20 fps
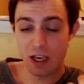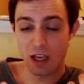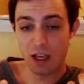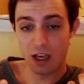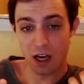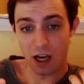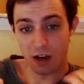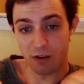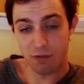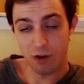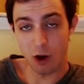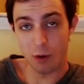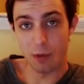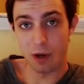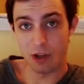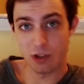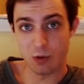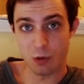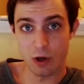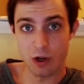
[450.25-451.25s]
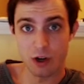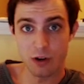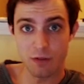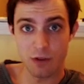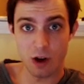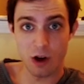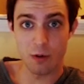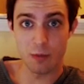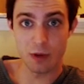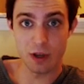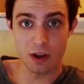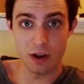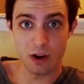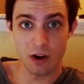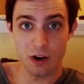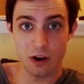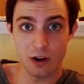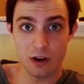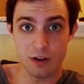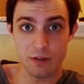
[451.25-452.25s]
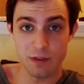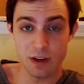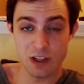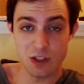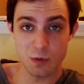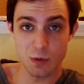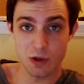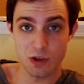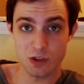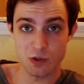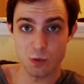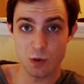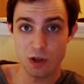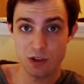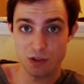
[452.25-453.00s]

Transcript: Uh, follow me on Twitter, follow me on Facebook as well,